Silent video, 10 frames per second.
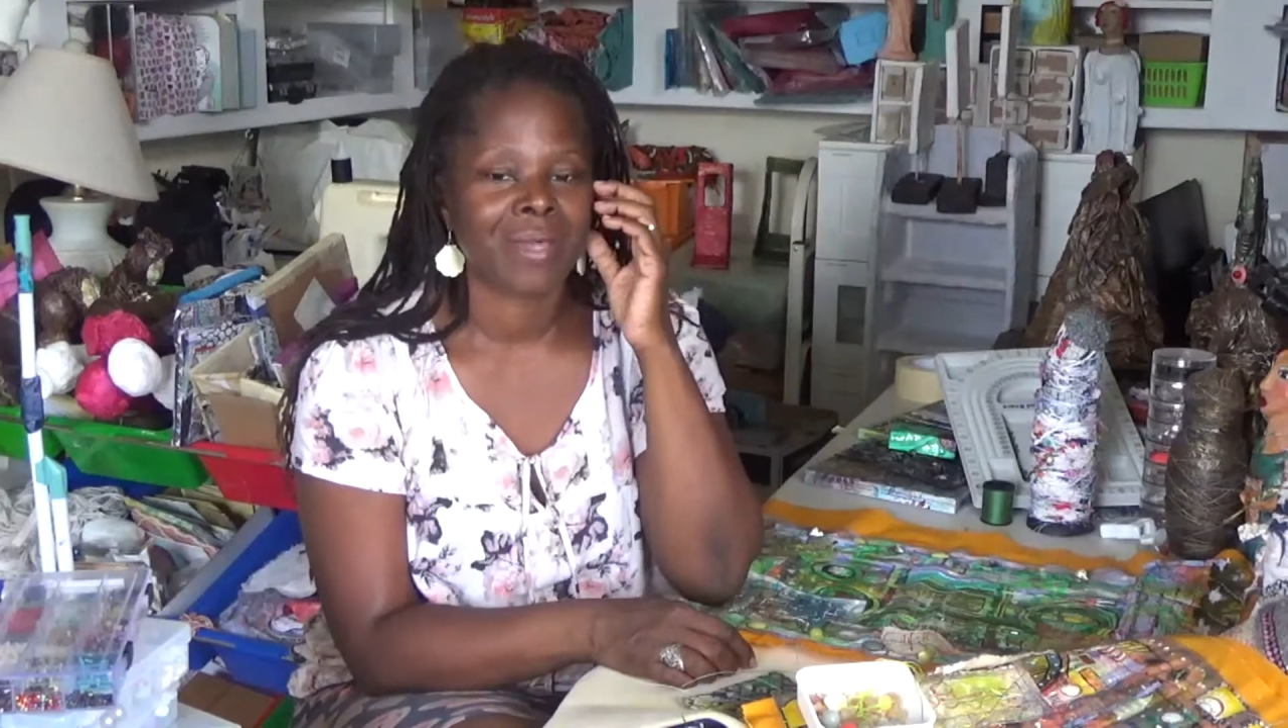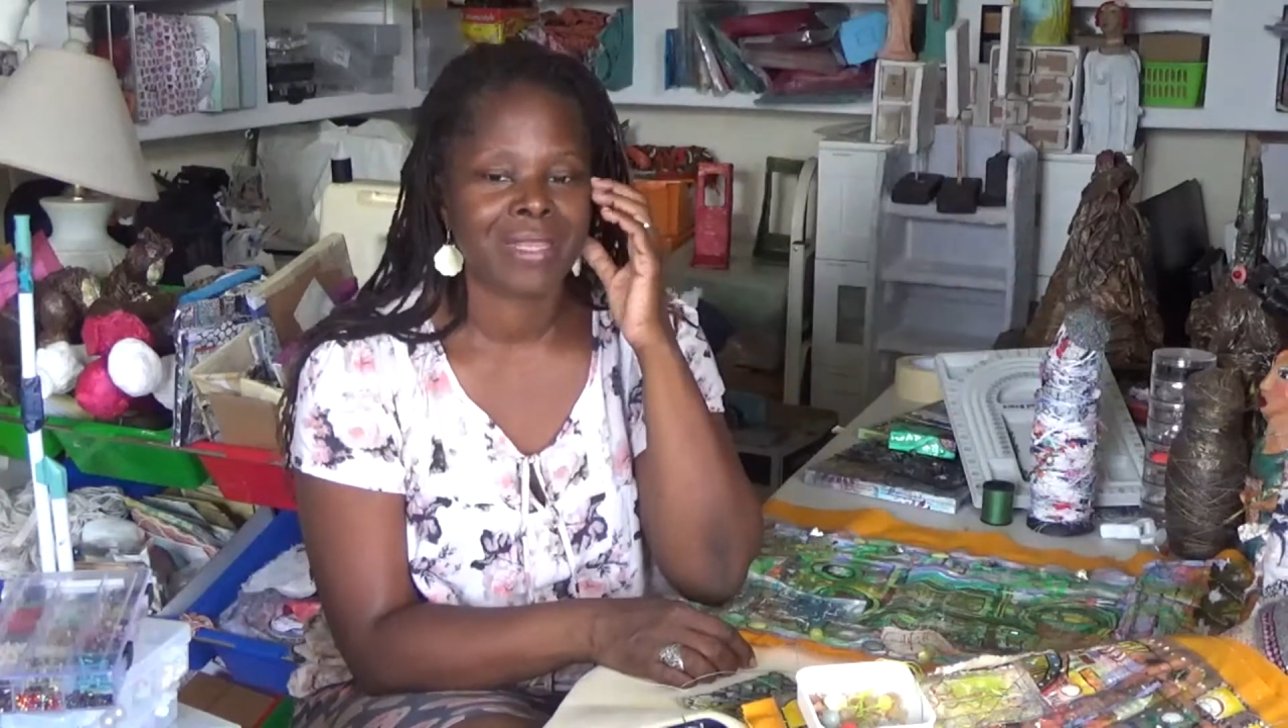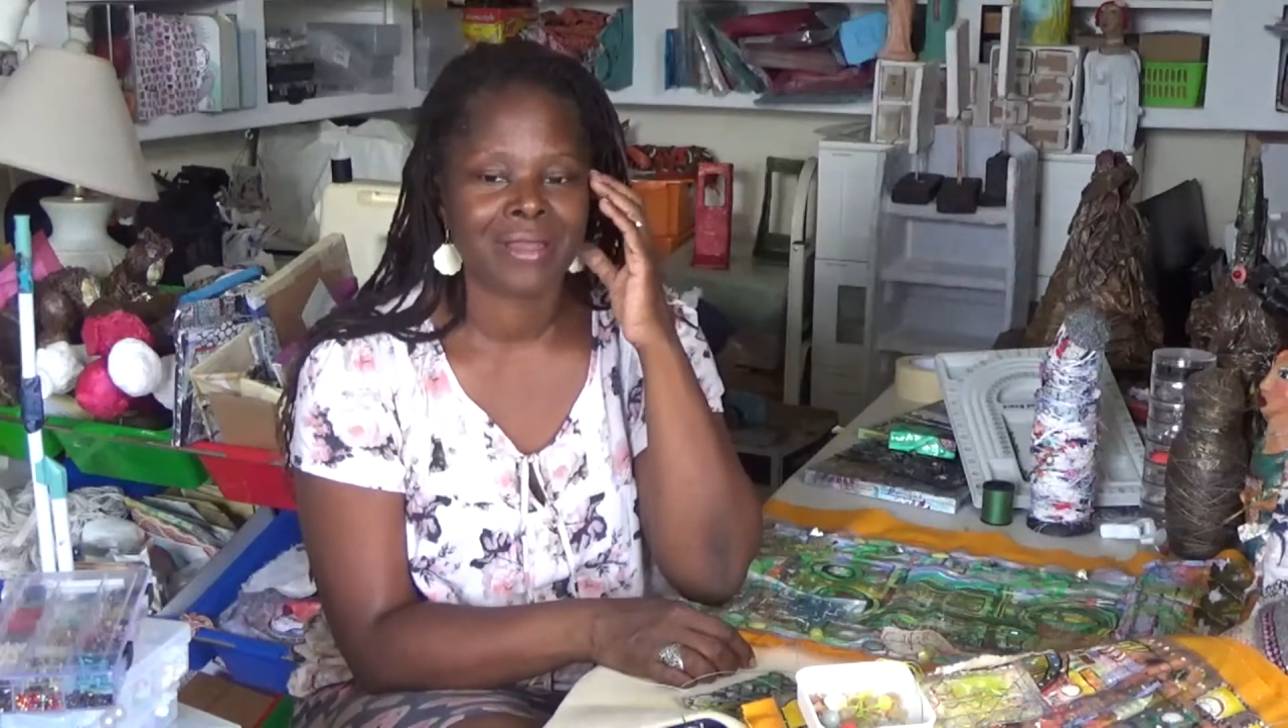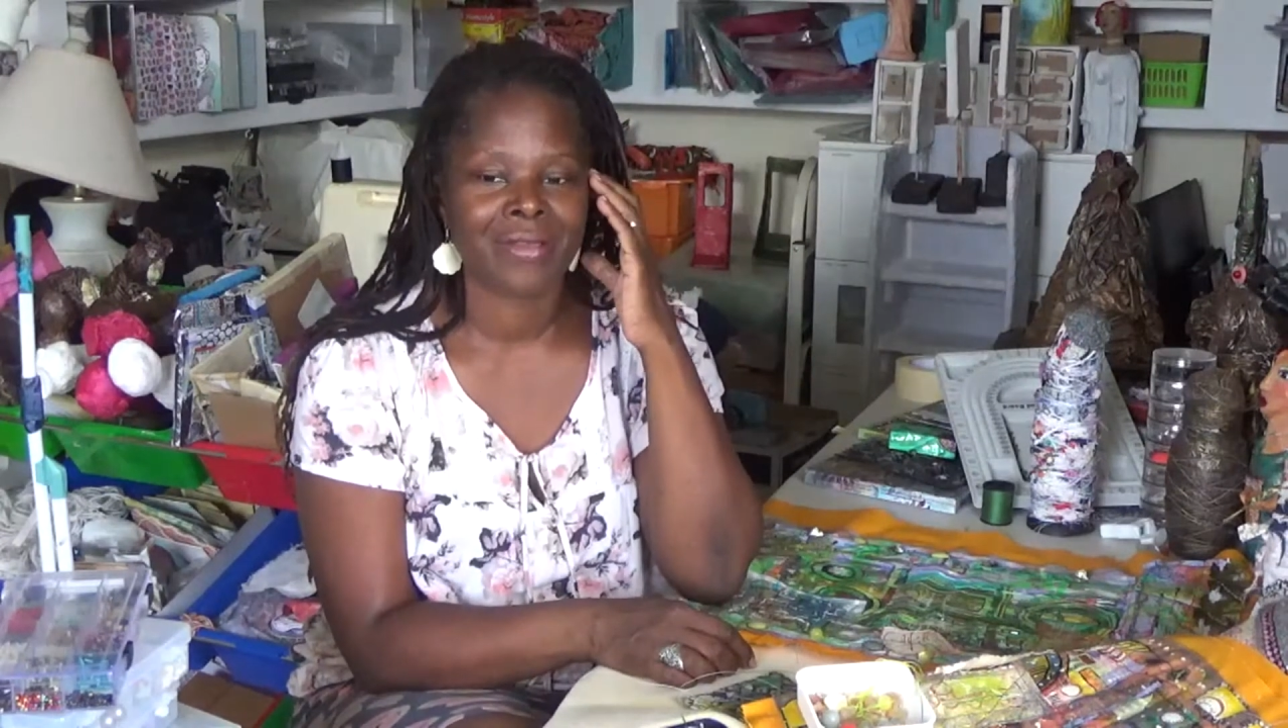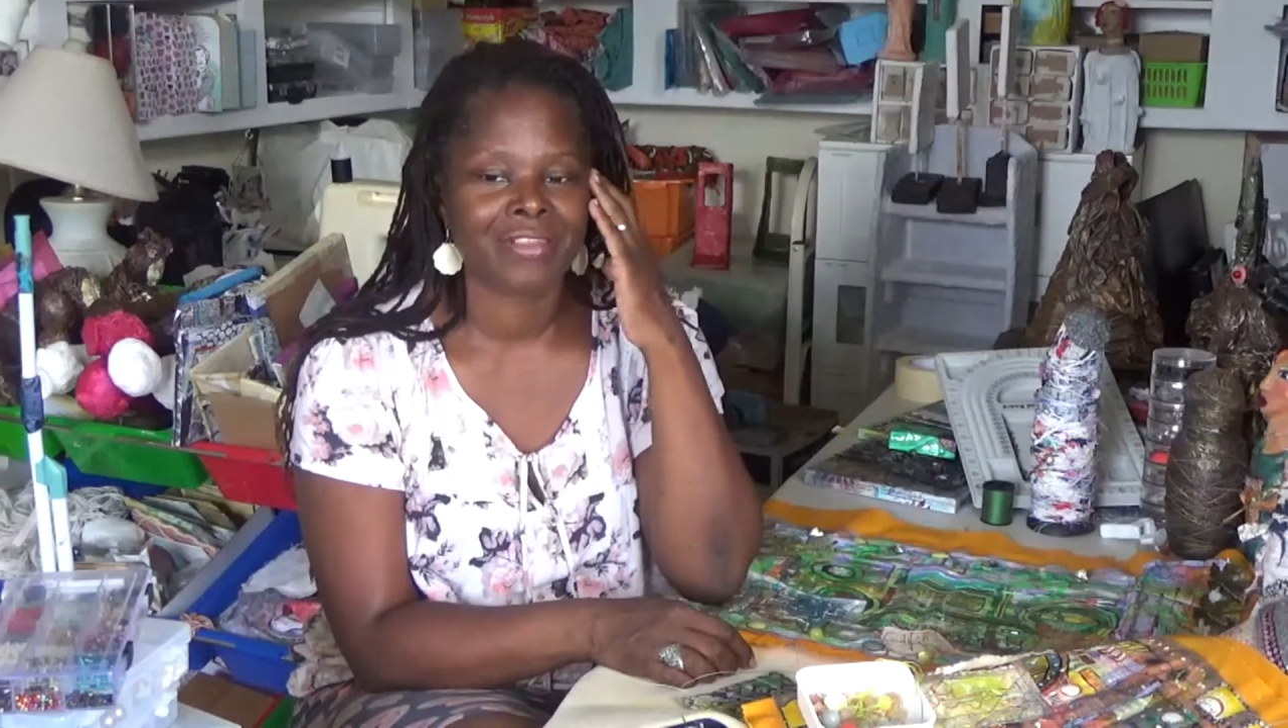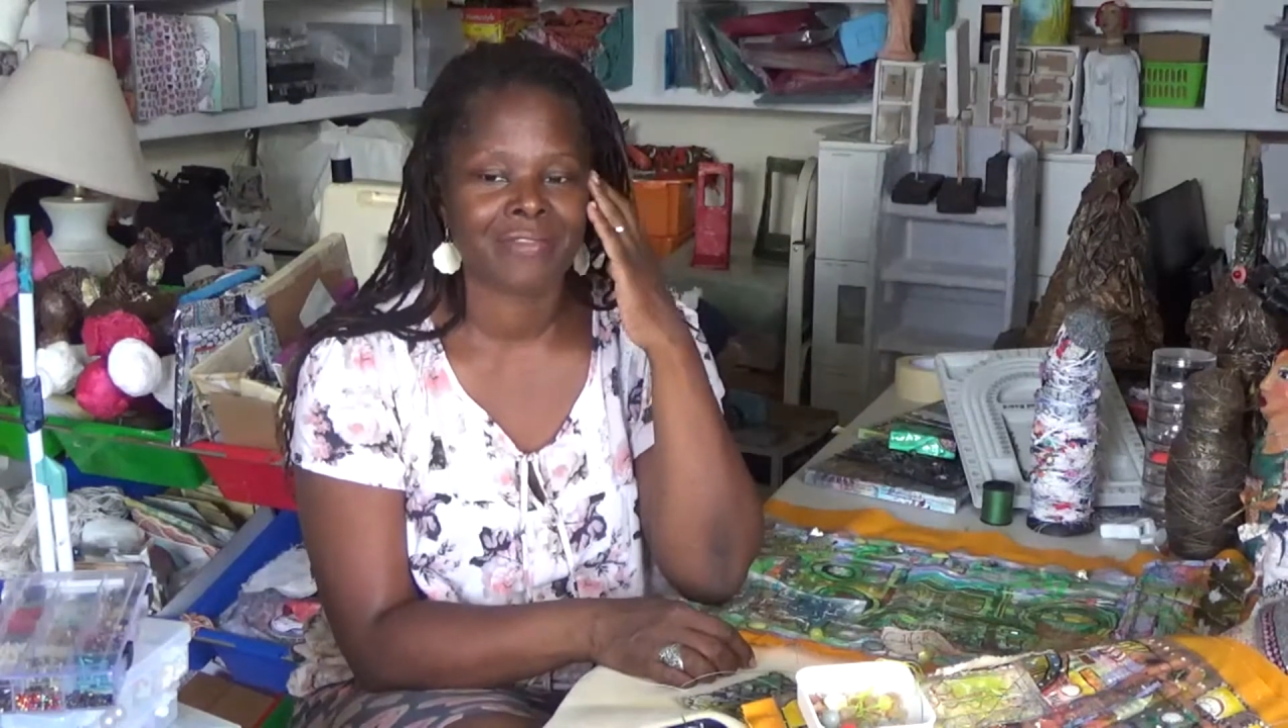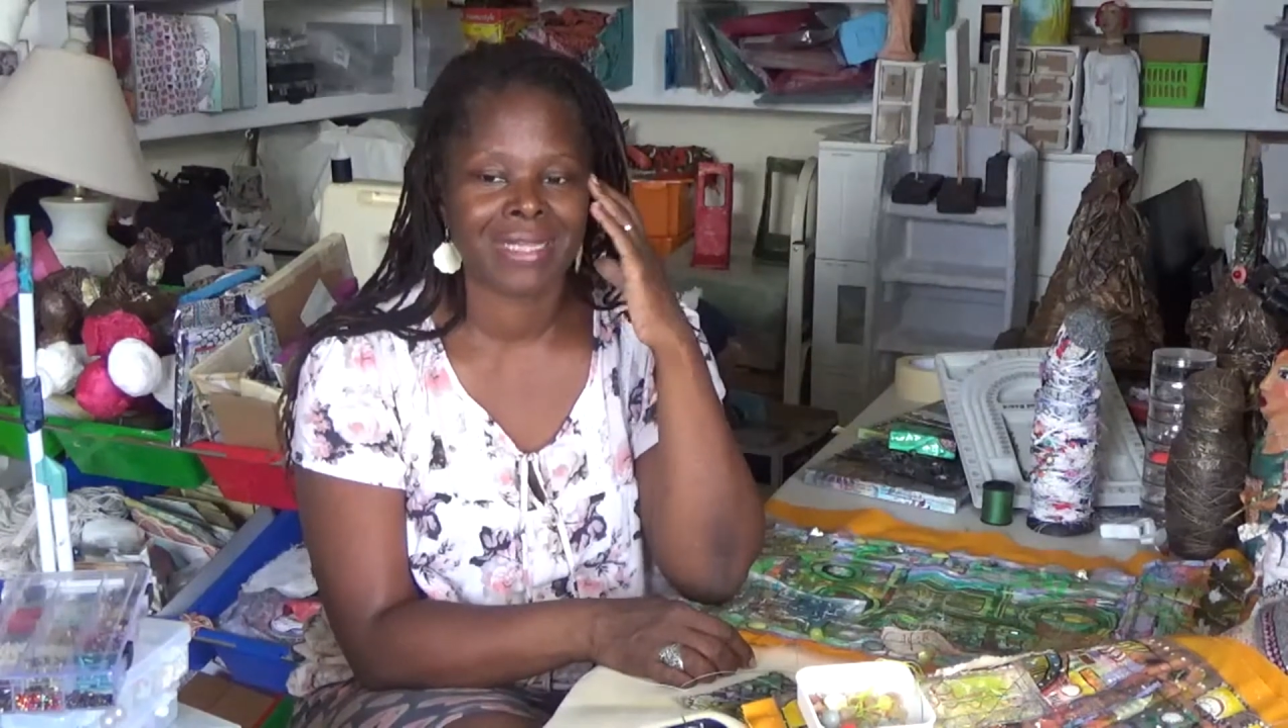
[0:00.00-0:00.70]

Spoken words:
with loads of